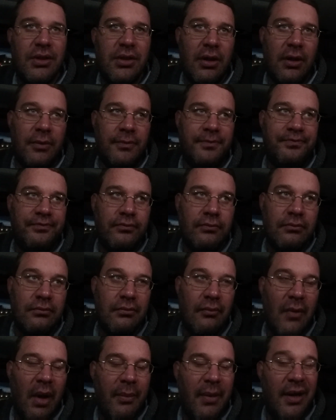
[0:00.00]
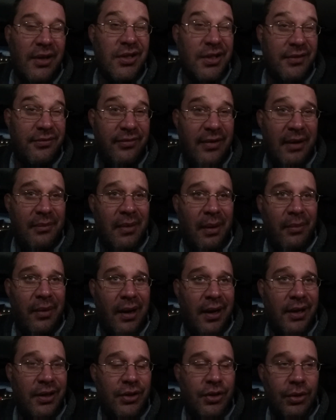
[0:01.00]
So I just fed my
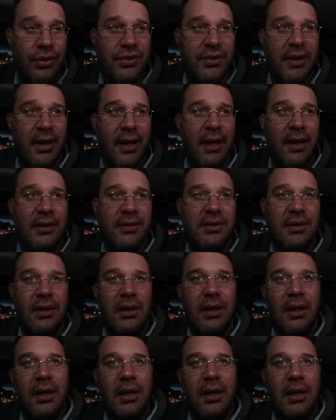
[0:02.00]
body 2 steaks.